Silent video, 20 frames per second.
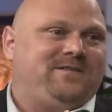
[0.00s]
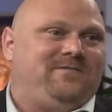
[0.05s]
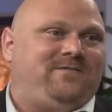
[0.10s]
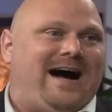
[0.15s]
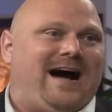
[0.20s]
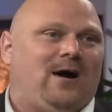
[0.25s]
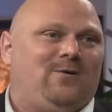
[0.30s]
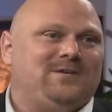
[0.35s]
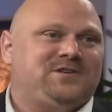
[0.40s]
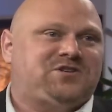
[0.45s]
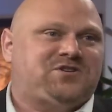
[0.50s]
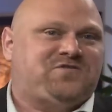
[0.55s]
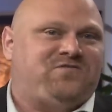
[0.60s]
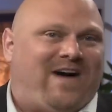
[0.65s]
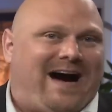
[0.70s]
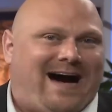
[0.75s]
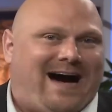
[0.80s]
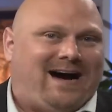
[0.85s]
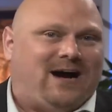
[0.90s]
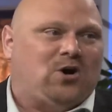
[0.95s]
vowels
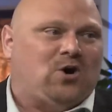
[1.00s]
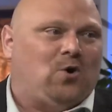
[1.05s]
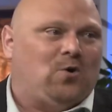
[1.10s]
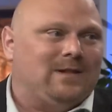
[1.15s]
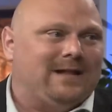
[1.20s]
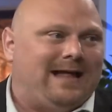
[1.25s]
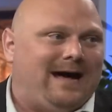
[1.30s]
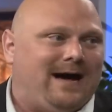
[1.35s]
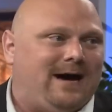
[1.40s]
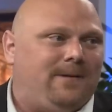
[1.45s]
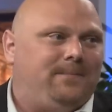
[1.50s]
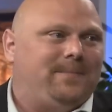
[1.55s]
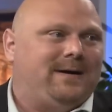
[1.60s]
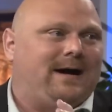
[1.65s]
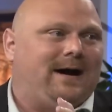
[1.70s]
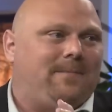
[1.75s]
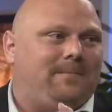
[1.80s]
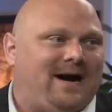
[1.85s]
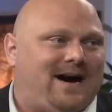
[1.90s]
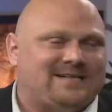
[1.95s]
Shva, Cholam,
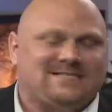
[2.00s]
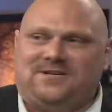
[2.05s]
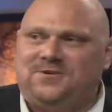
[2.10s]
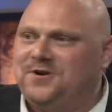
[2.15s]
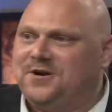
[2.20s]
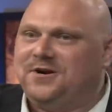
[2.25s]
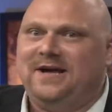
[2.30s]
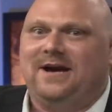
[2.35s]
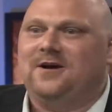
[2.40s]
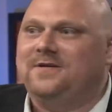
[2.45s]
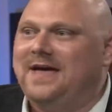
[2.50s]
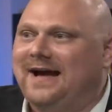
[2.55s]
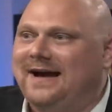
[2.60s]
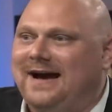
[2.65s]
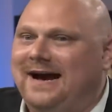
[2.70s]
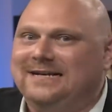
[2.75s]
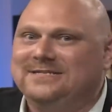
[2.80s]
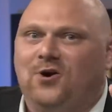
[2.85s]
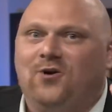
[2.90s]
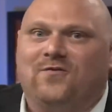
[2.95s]
Kamat, and you're going to hear that,
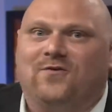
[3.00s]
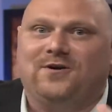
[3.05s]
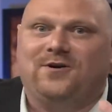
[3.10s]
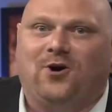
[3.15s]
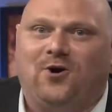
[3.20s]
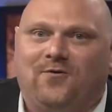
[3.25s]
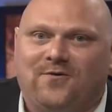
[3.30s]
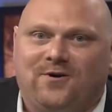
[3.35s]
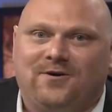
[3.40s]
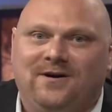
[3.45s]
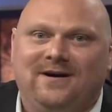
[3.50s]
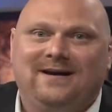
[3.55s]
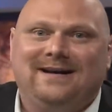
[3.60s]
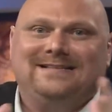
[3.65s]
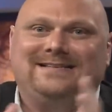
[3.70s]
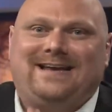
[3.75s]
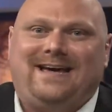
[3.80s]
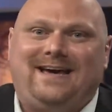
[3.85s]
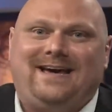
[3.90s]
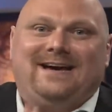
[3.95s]
guys, over and over
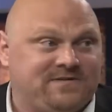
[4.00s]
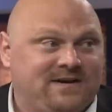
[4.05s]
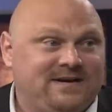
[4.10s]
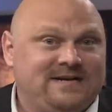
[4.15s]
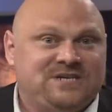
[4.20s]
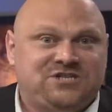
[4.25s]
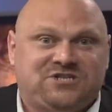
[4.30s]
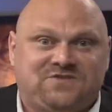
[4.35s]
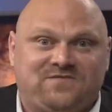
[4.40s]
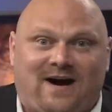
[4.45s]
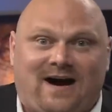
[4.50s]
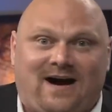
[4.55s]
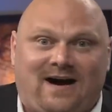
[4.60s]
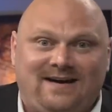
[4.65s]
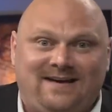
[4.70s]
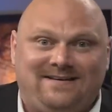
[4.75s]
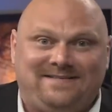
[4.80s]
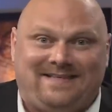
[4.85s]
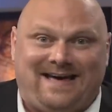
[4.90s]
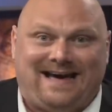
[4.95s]
today.
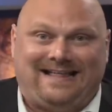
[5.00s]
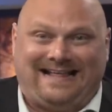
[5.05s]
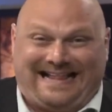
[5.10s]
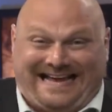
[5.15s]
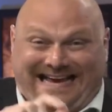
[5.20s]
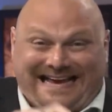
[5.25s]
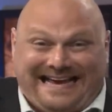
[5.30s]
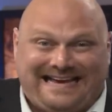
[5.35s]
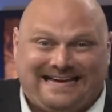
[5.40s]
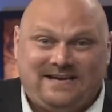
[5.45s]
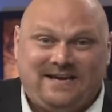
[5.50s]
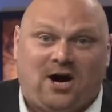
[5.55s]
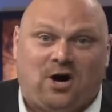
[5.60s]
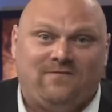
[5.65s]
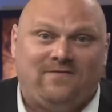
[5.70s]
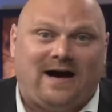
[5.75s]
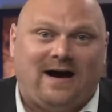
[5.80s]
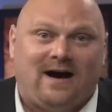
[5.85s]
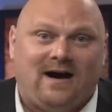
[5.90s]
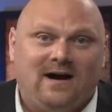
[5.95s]
Shva is that little E in
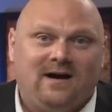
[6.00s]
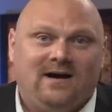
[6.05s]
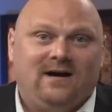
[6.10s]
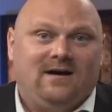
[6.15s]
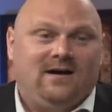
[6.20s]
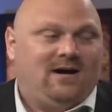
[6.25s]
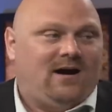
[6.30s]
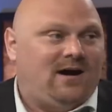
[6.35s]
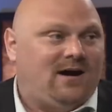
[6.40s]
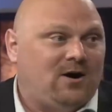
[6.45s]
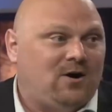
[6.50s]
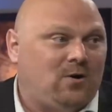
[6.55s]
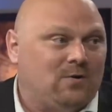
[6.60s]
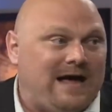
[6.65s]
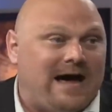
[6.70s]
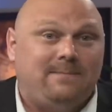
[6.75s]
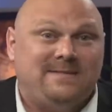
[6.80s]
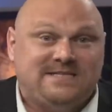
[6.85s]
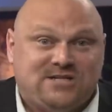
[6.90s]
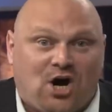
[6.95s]
Yehovah,
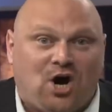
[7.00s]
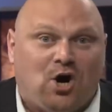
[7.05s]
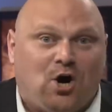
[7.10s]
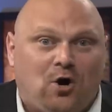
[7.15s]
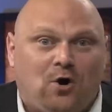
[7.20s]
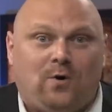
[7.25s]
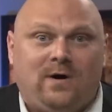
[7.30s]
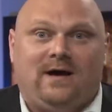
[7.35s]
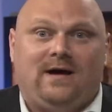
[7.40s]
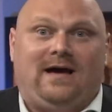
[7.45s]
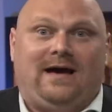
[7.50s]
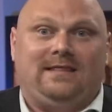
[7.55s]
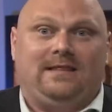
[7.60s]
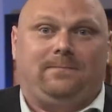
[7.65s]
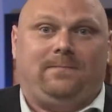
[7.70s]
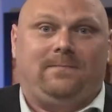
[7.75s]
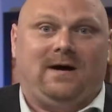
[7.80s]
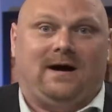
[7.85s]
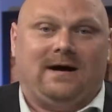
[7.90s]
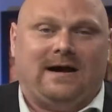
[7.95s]
Cholam is the O, and
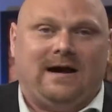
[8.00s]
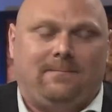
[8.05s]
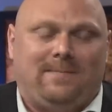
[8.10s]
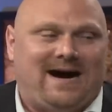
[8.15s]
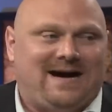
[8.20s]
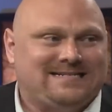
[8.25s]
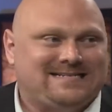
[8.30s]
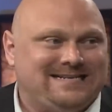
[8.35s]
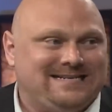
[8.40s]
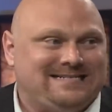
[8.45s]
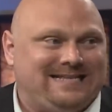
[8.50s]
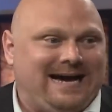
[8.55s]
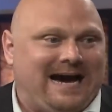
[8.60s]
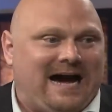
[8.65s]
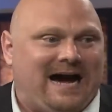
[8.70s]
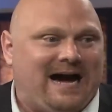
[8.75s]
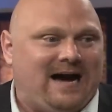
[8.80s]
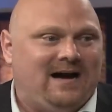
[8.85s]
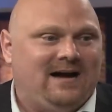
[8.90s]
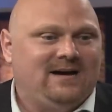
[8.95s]
the Kamat is the
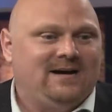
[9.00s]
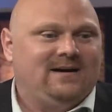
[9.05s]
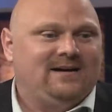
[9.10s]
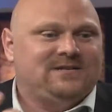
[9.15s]
A.